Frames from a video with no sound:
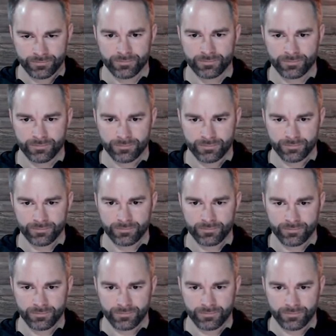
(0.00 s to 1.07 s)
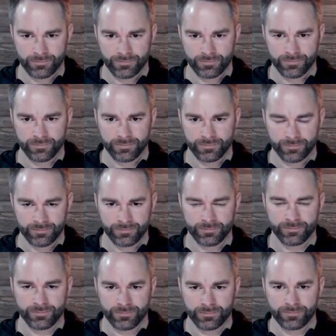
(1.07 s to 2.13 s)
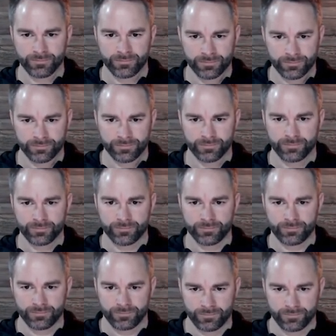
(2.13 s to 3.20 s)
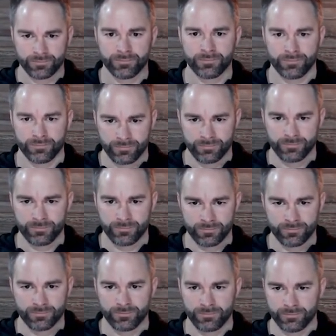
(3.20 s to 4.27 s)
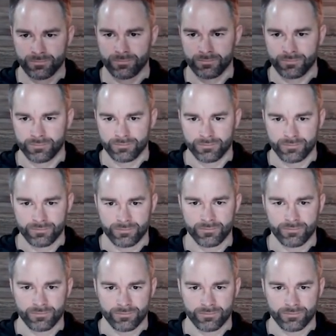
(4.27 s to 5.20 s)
(silent)